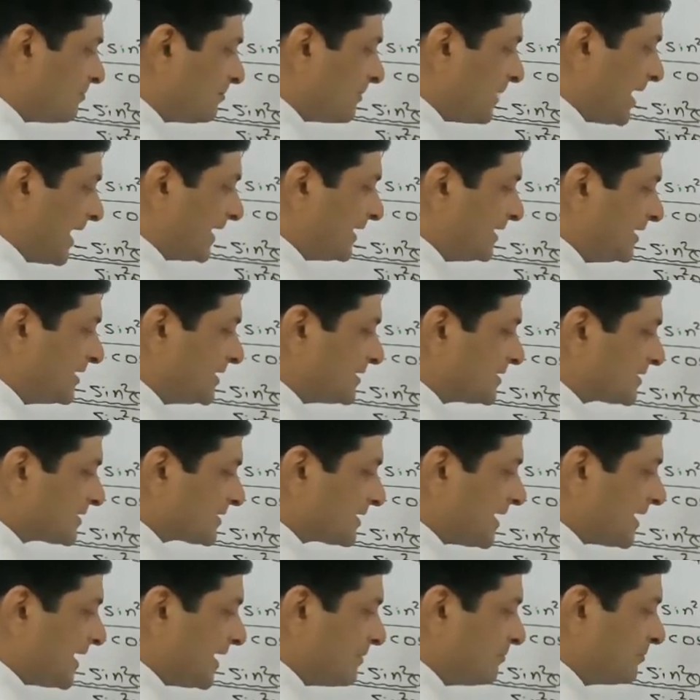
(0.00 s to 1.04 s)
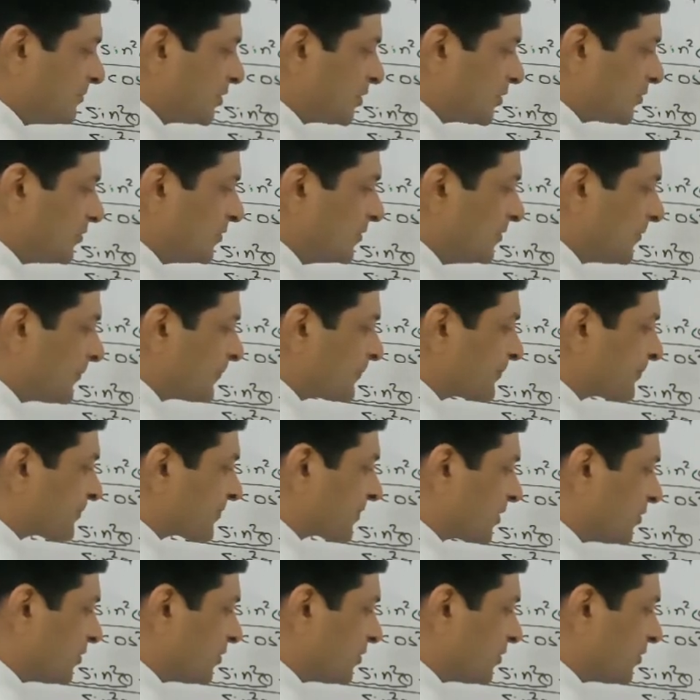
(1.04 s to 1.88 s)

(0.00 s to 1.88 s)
minus m2